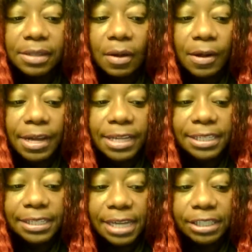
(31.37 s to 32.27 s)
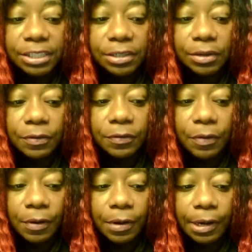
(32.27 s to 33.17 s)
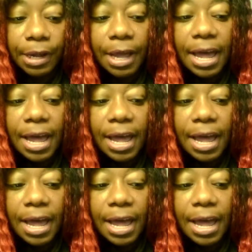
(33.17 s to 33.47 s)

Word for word: are essential for